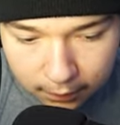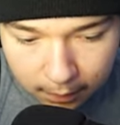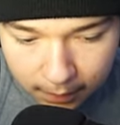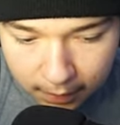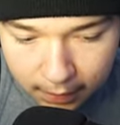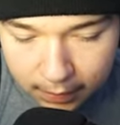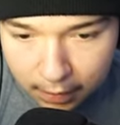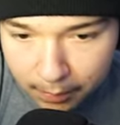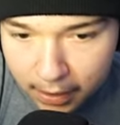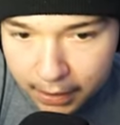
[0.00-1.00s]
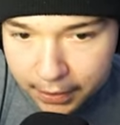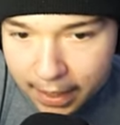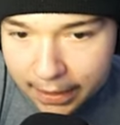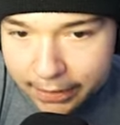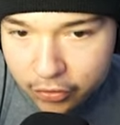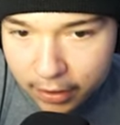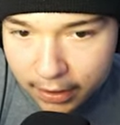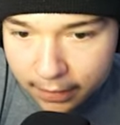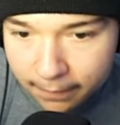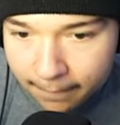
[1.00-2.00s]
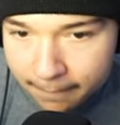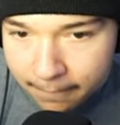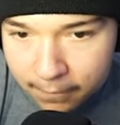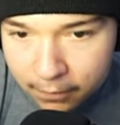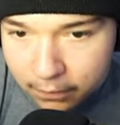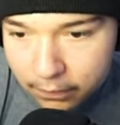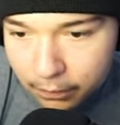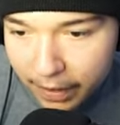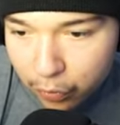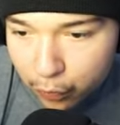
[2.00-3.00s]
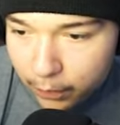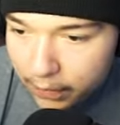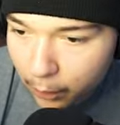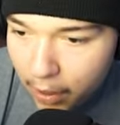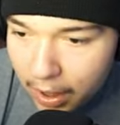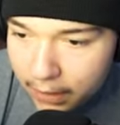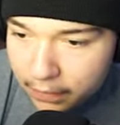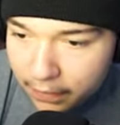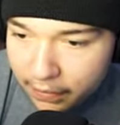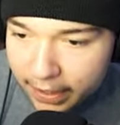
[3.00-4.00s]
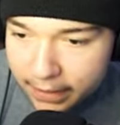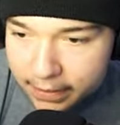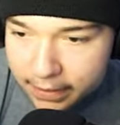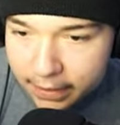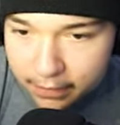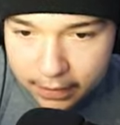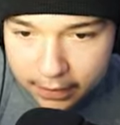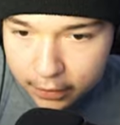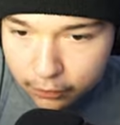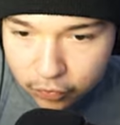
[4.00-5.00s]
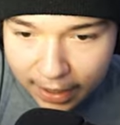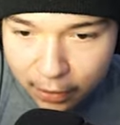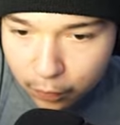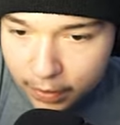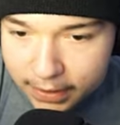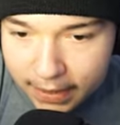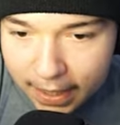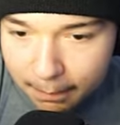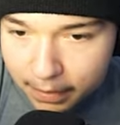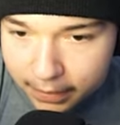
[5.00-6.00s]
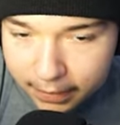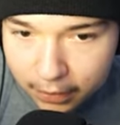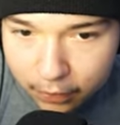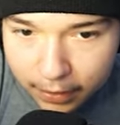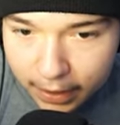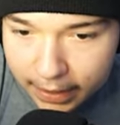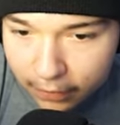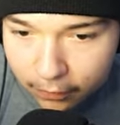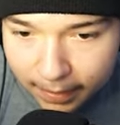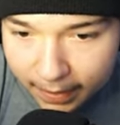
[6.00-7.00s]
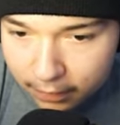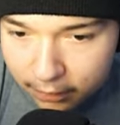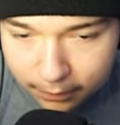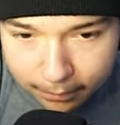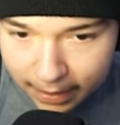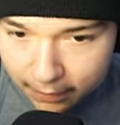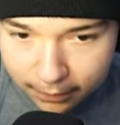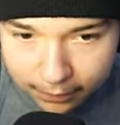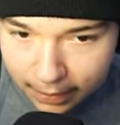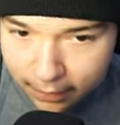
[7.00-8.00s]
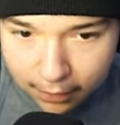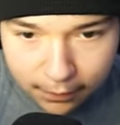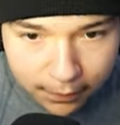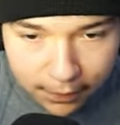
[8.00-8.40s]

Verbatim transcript: Come on. Come on. You got this truck. You went through the water, the thick and steel. You've drowned one time, but, you know, hey, that don't matter matter at all.